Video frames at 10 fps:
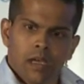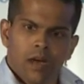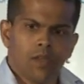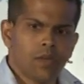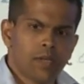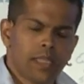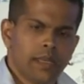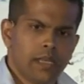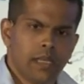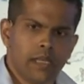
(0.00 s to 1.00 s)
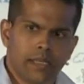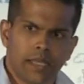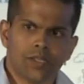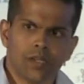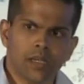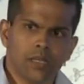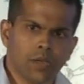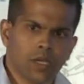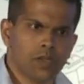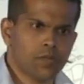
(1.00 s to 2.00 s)
Are we doing that intentionally
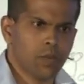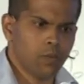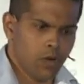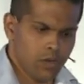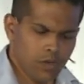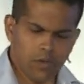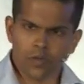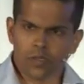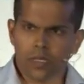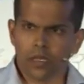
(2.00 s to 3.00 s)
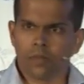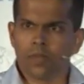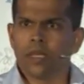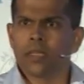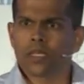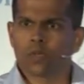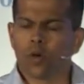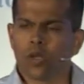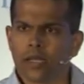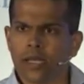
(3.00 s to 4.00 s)
because we want to lose the
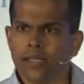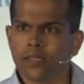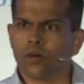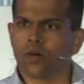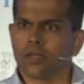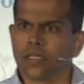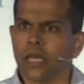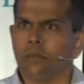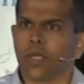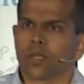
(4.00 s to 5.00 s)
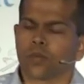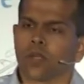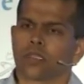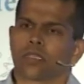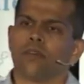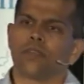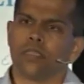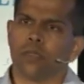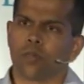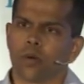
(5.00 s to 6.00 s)
smaller clients, or is that because we're not
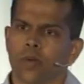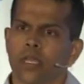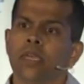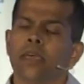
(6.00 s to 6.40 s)
servicing them properly?